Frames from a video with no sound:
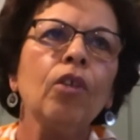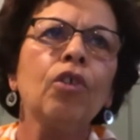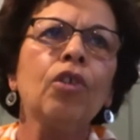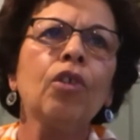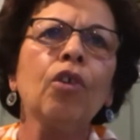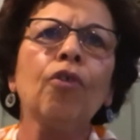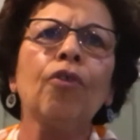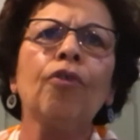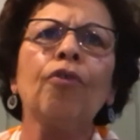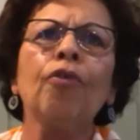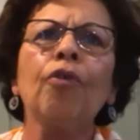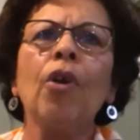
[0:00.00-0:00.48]

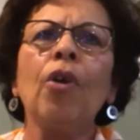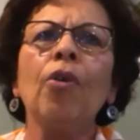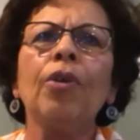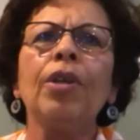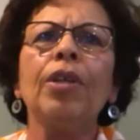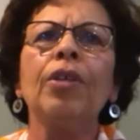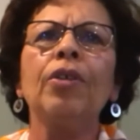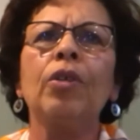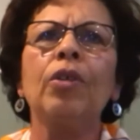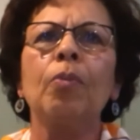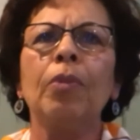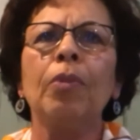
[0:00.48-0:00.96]
So
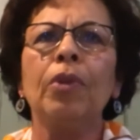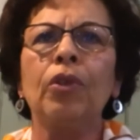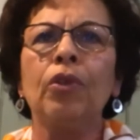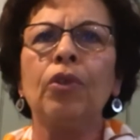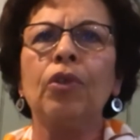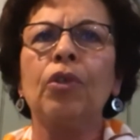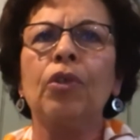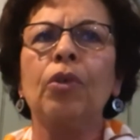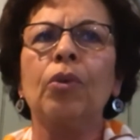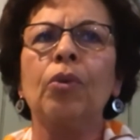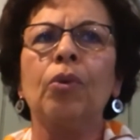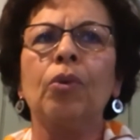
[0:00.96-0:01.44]
throughout his
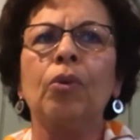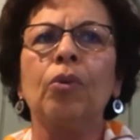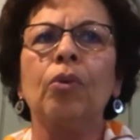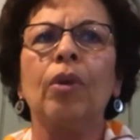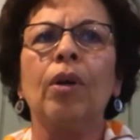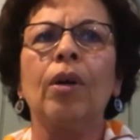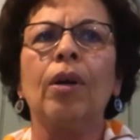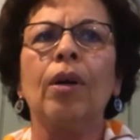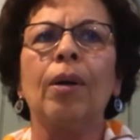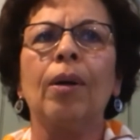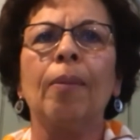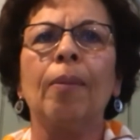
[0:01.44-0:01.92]
middle
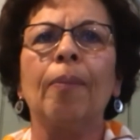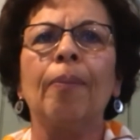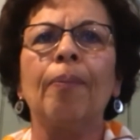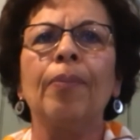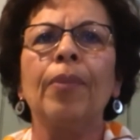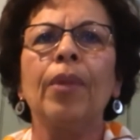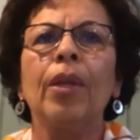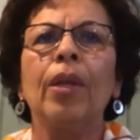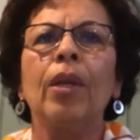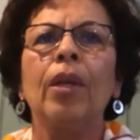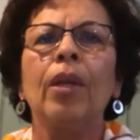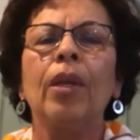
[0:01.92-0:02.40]
school,
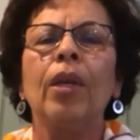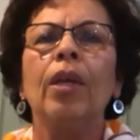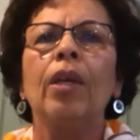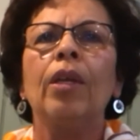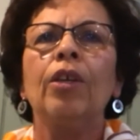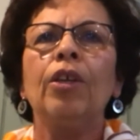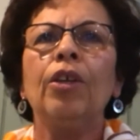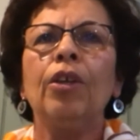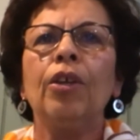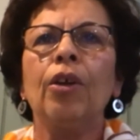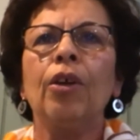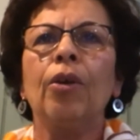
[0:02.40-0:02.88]

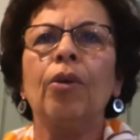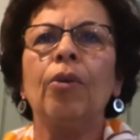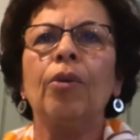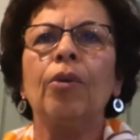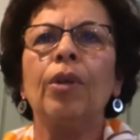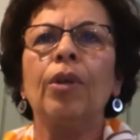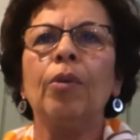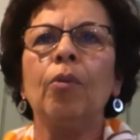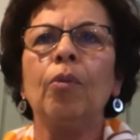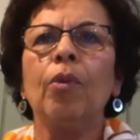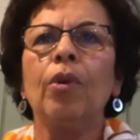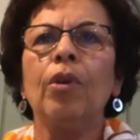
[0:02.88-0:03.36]

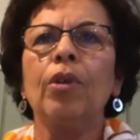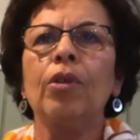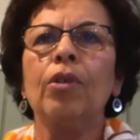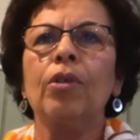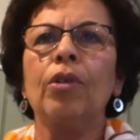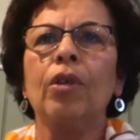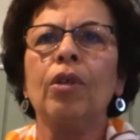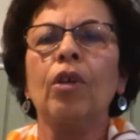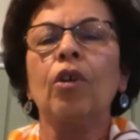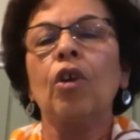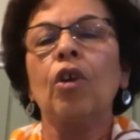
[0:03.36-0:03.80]
it was.